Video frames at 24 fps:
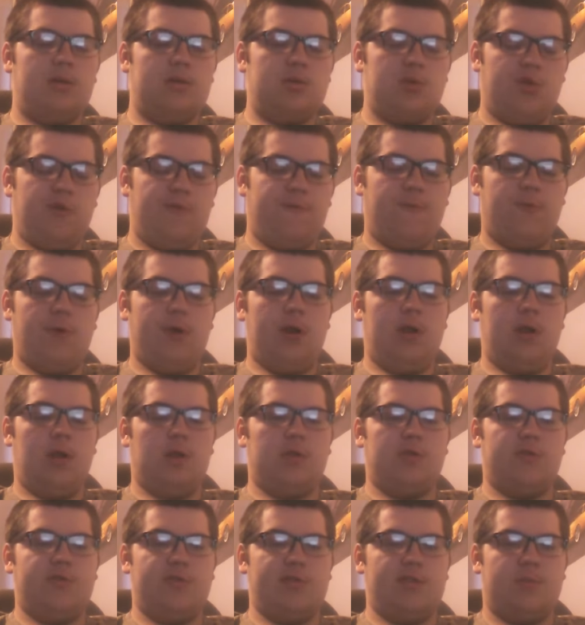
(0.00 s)
It's only
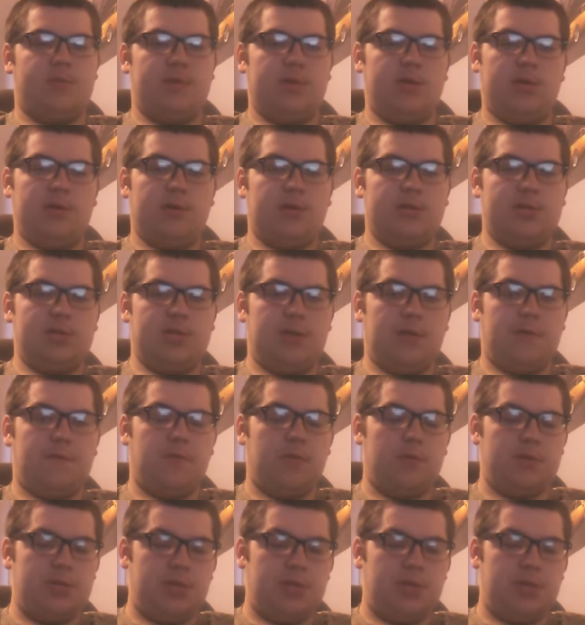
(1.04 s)
$40 for this pen and a CE4